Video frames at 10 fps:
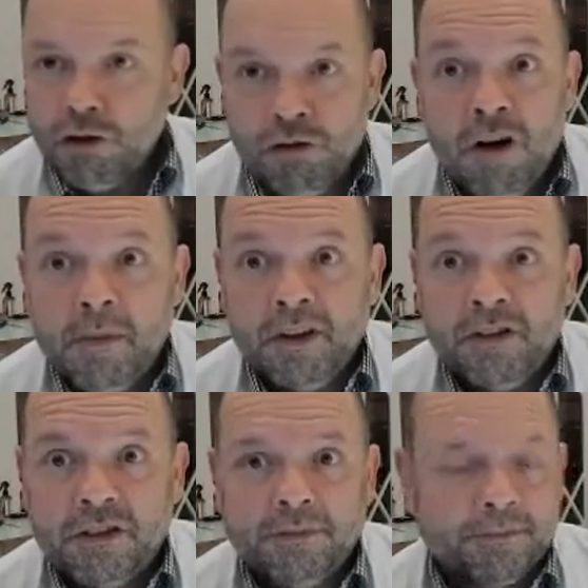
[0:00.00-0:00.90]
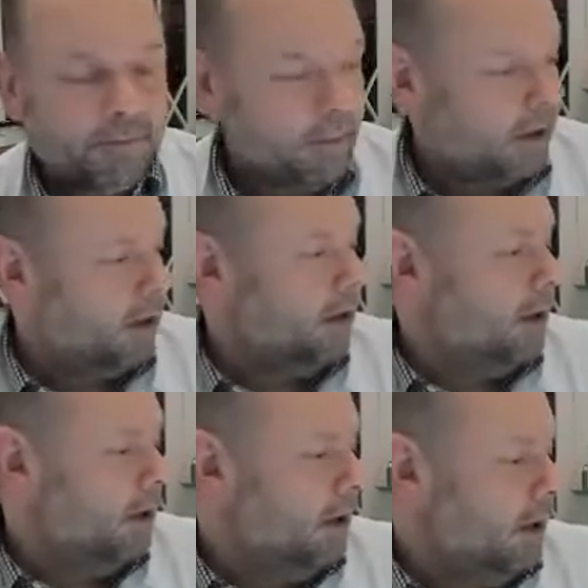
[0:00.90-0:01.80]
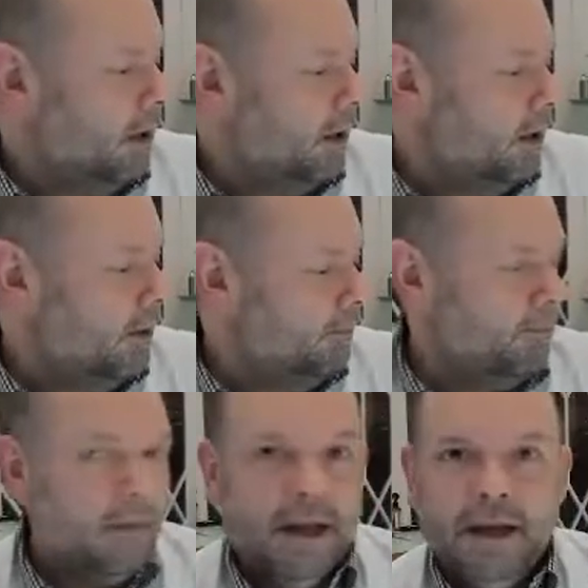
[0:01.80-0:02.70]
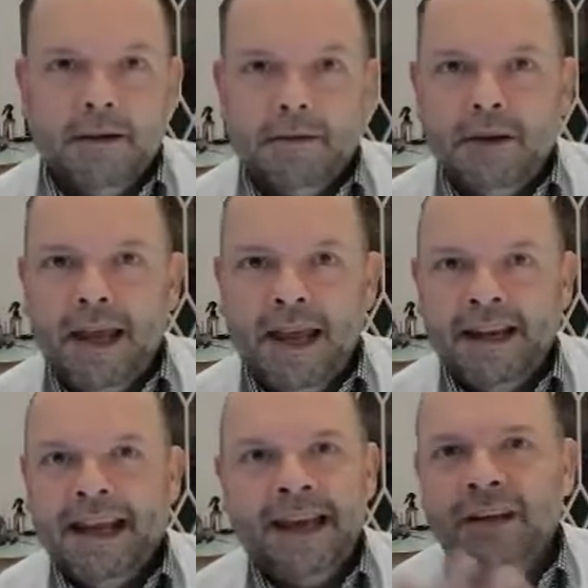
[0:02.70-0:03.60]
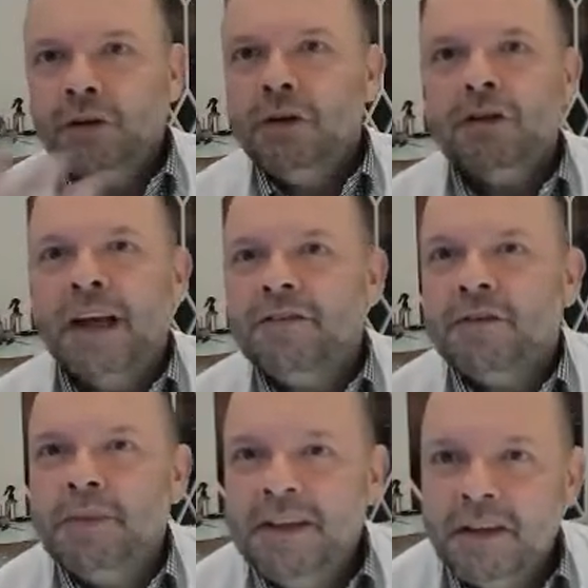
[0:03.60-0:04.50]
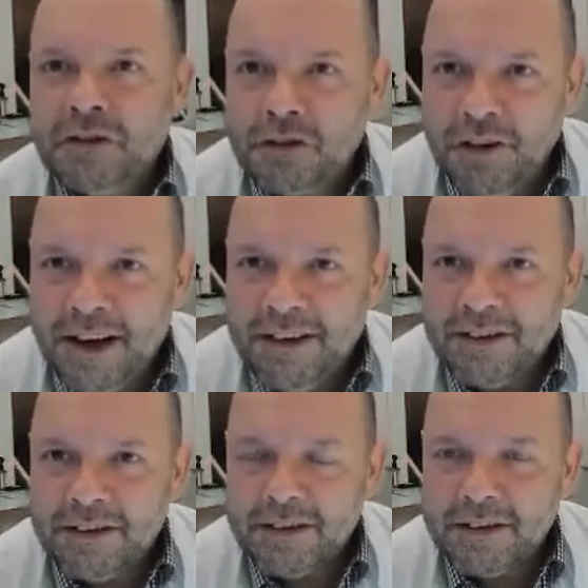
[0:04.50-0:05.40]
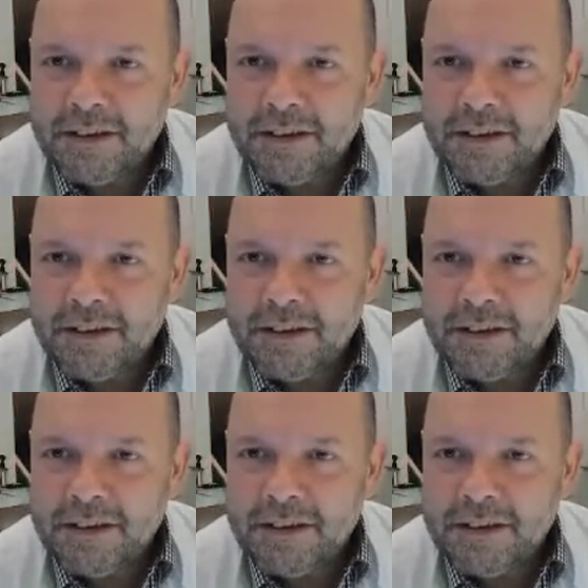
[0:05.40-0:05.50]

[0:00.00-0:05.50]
Rubbish. And again, you don't have to be a trained